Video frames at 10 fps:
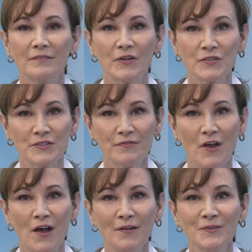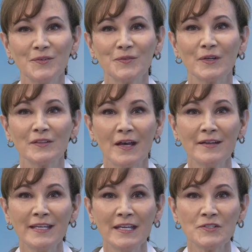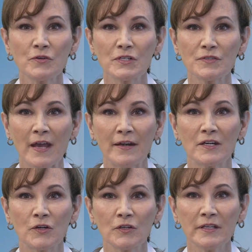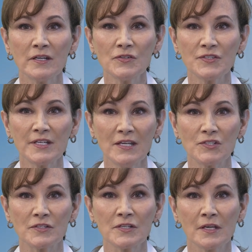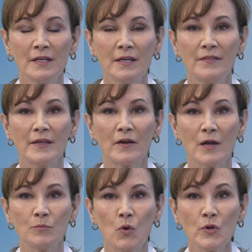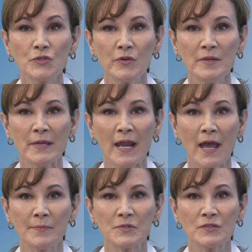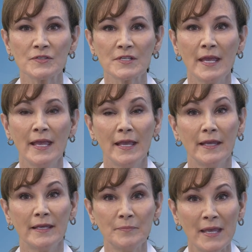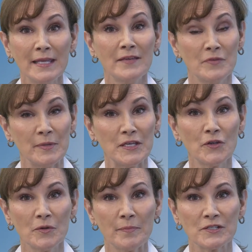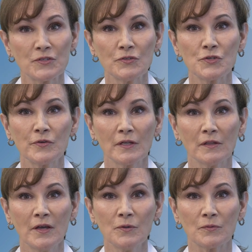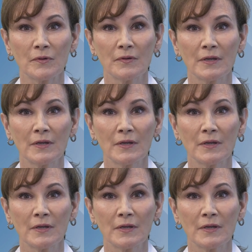First of all, when lung cancer is found at earlier stages, there are more treatment options. It may even be cured by surgery alone.